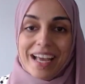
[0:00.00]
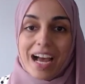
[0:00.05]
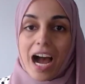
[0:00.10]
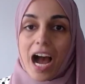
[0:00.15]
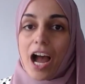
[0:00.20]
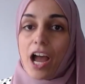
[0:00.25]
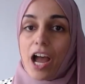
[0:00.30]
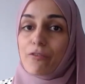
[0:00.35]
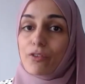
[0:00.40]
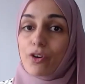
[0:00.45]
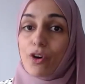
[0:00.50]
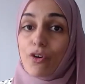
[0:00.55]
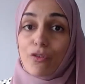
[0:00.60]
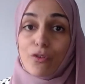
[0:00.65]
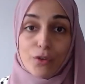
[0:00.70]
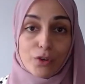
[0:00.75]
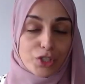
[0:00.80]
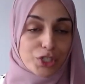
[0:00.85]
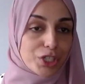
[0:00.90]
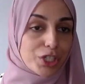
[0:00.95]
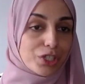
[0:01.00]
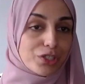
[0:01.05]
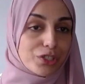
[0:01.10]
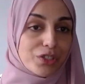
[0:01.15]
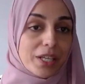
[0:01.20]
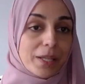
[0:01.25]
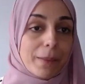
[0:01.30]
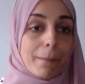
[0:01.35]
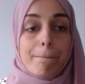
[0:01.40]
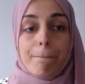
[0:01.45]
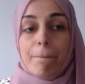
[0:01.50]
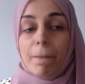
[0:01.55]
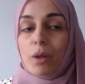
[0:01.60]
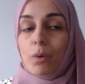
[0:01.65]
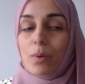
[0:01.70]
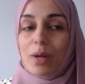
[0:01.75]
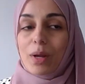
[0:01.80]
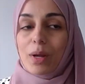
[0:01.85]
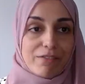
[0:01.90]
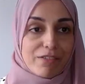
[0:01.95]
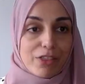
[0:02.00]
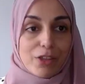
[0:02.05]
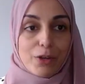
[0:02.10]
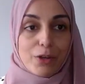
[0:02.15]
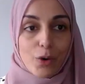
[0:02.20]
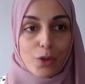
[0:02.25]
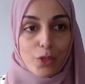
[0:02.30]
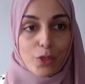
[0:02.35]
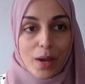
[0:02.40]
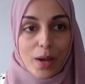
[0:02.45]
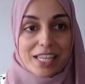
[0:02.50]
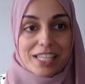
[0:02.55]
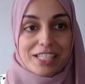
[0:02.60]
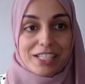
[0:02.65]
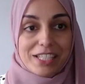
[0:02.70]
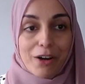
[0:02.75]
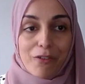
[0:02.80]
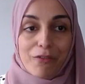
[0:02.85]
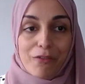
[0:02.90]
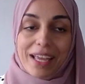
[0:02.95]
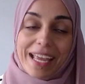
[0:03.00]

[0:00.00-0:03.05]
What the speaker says: I've got 4 children. We live in the northwest of